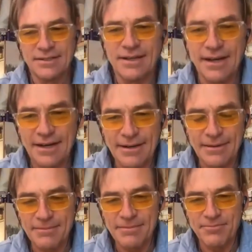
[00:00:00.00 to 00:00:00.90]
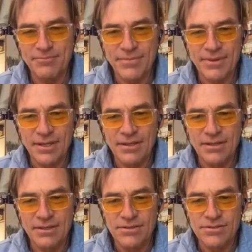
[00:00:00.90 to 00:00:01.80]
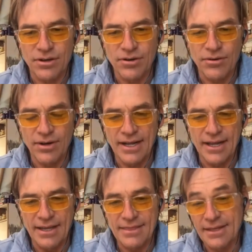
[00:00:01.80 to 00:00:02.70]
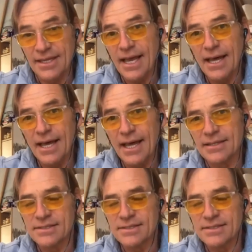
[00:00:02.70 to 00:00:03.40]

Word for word: So I think, yeah,